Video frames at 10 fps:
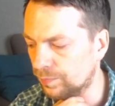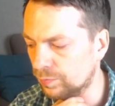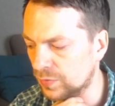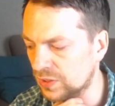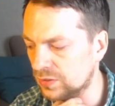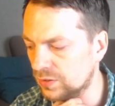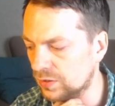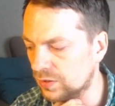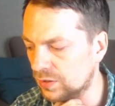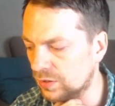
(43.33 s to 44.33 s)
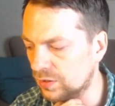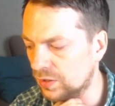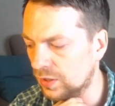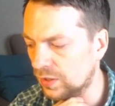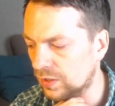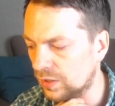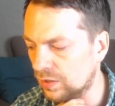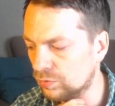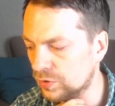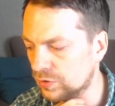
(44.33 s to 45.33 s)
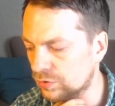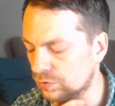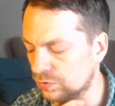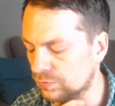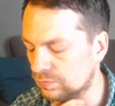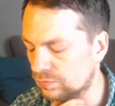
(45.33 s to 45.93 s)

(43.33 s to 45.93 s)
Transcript: but I want to